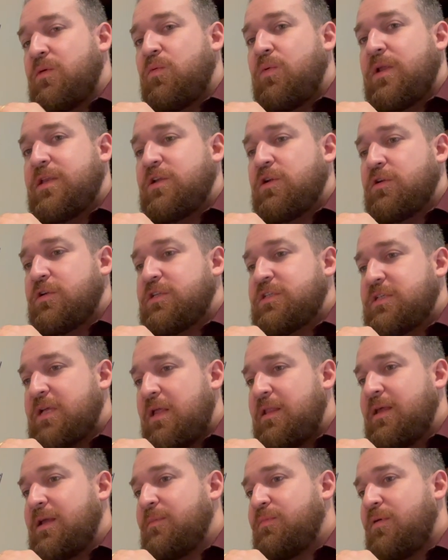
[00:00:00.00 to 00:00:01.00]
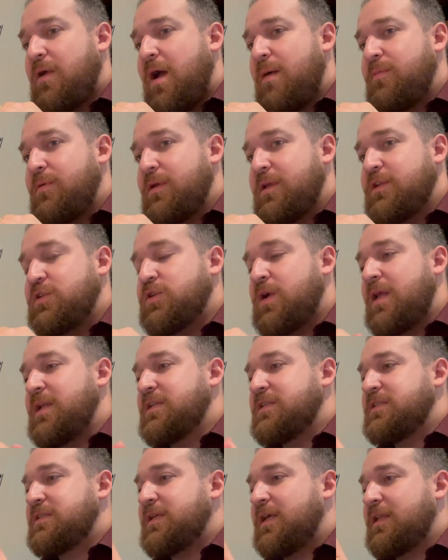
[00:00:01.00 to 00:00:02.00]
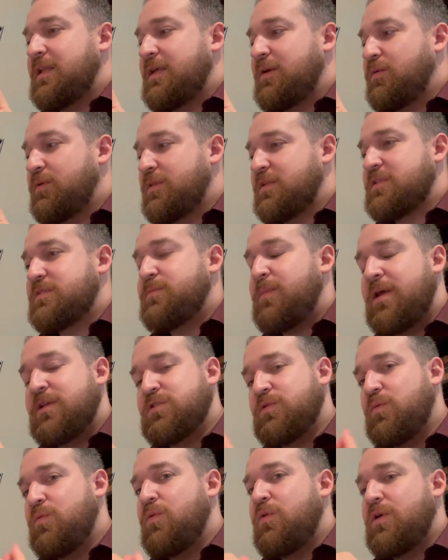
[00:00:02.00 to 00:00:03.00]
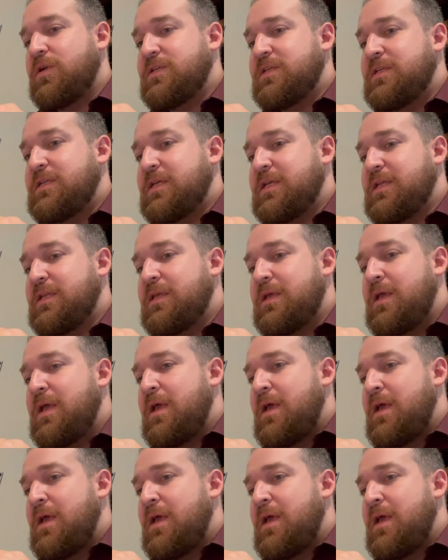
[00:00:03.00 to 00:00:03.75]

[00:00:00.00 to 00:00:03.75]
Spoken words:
When you're selling a property, try to sell it with a special warranty deed.